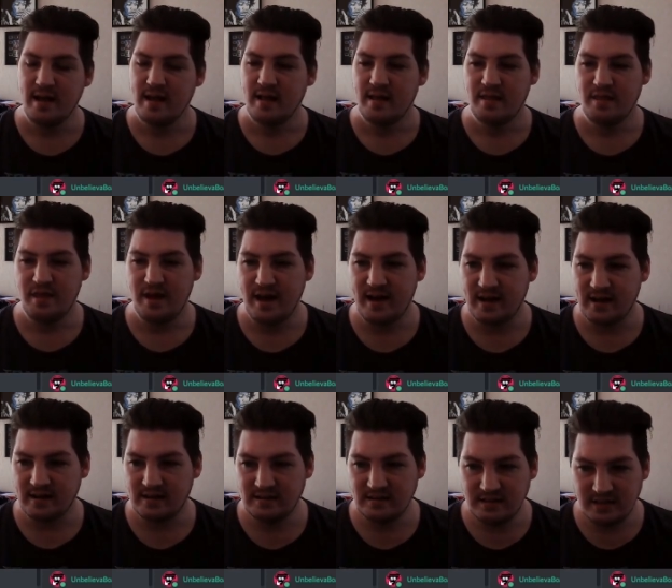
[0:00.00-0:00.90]
that
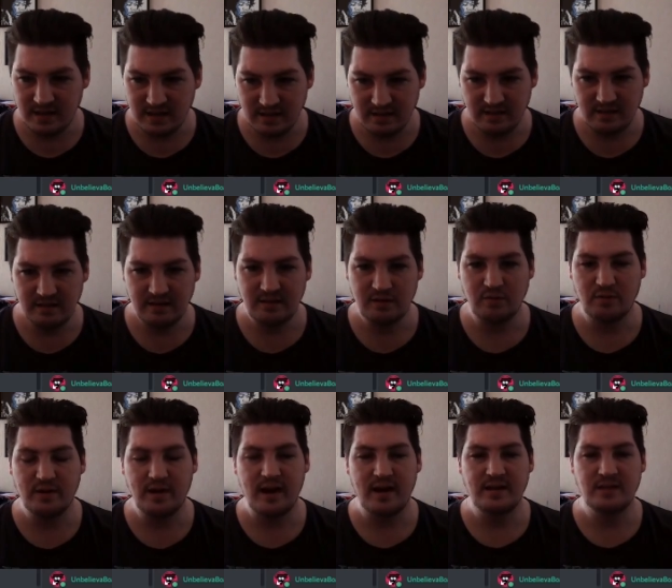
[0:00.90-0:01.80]
did
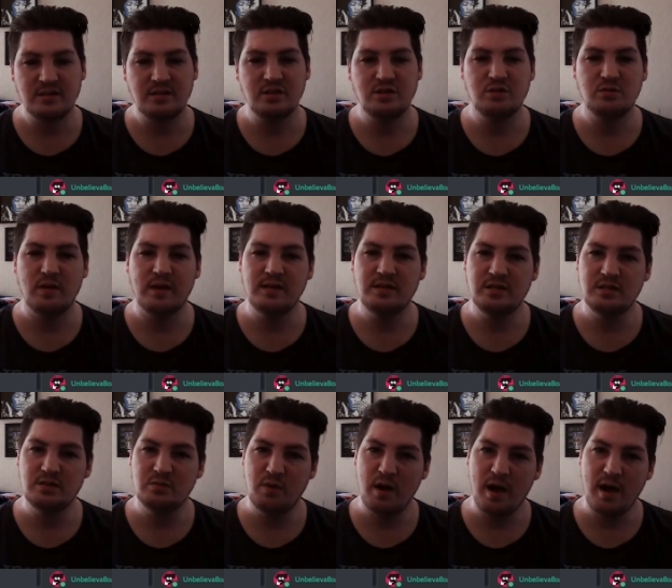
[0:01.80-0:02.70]
create
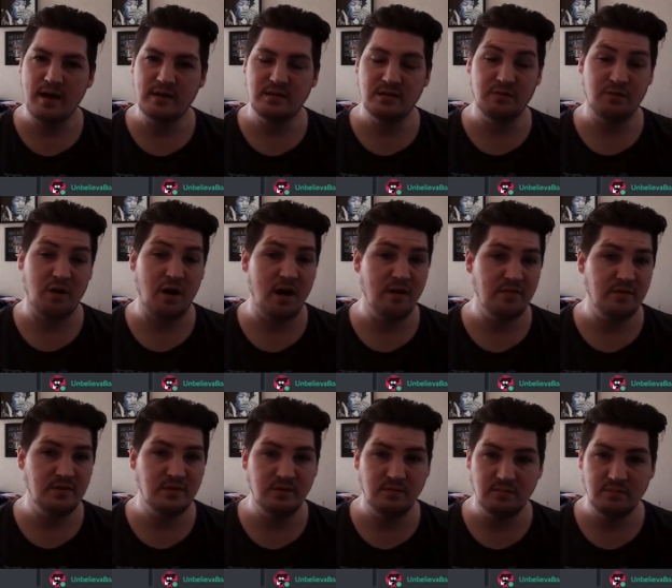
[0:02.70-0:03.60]
situations where
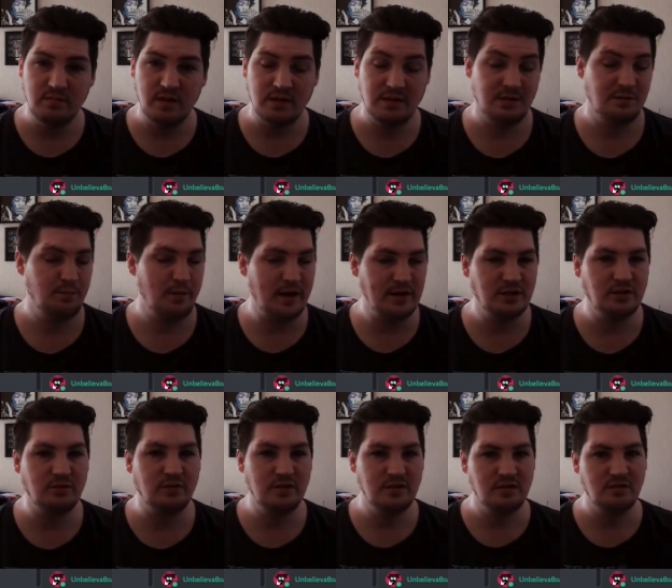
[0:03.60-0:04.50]
survivors and
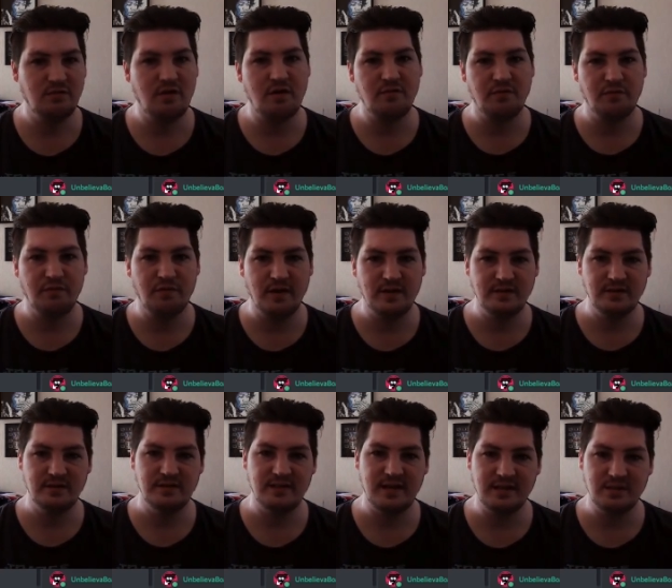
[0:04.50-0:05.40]
especially survivor friends,
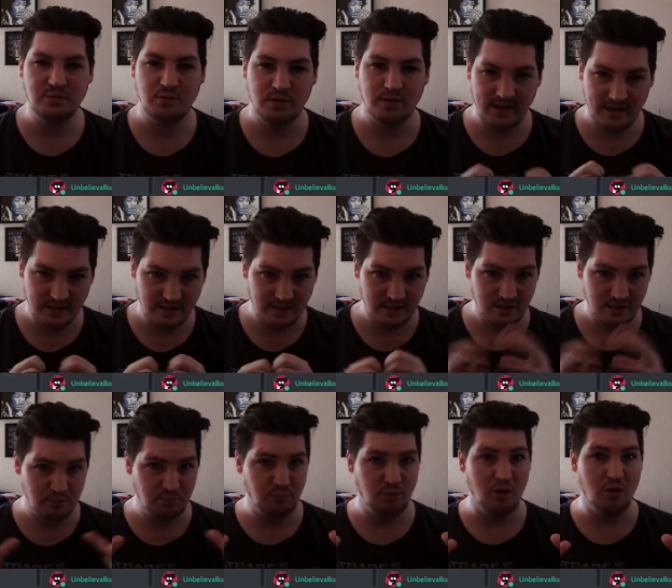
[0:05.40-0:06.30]
because that's where it gets
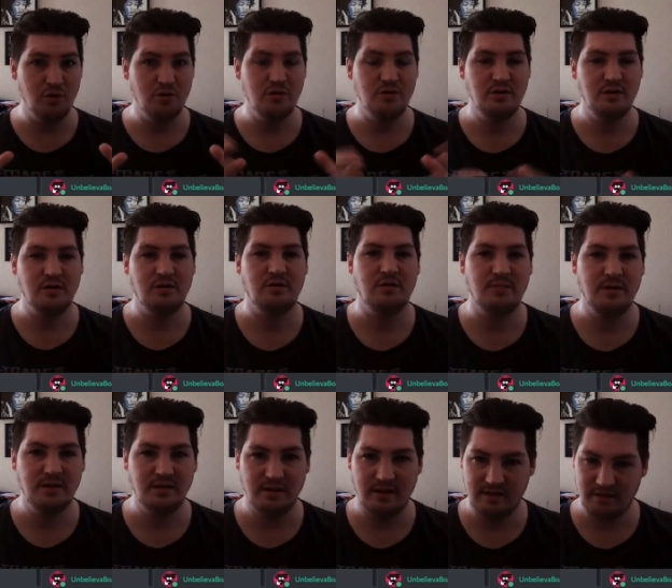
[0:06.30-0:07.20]
exploded, you know what I
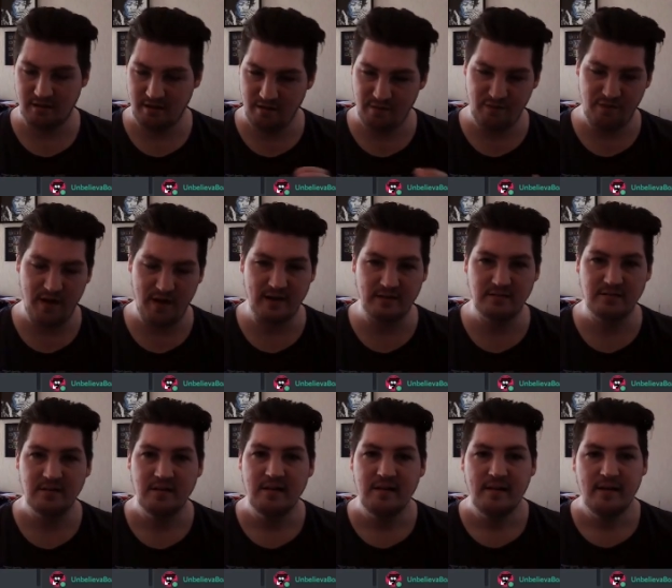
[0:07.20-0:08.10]
mean? Like the effect.
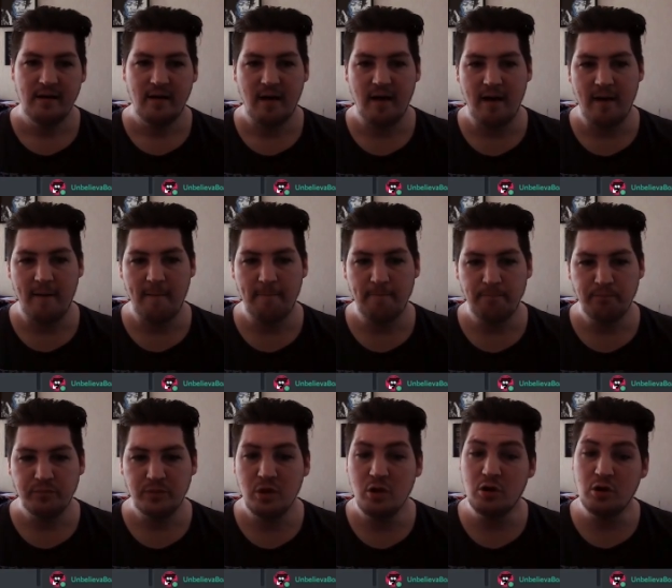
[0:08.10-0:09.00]
Um,
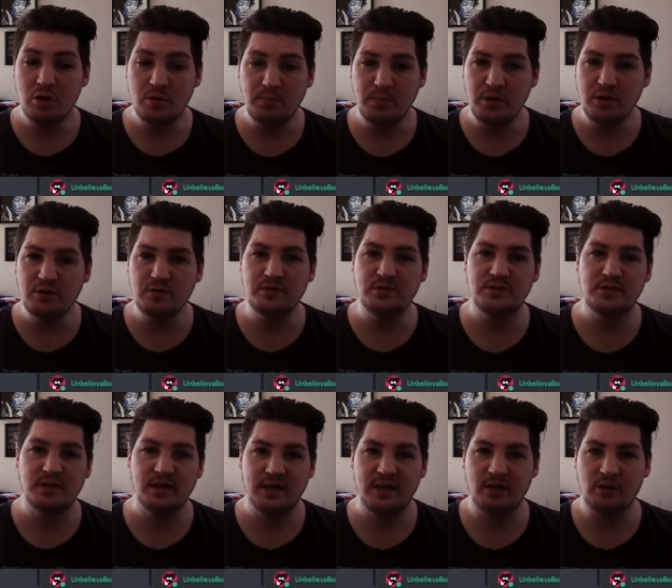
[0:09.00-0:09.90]
you could abuse
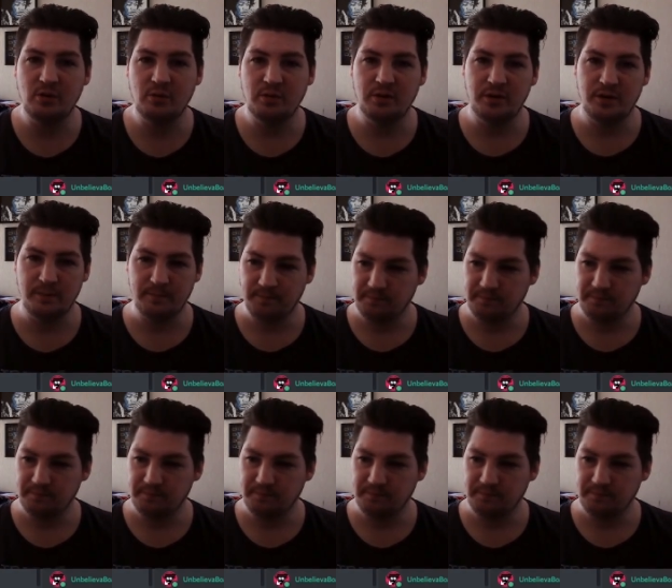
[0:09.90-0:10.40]
the killer with it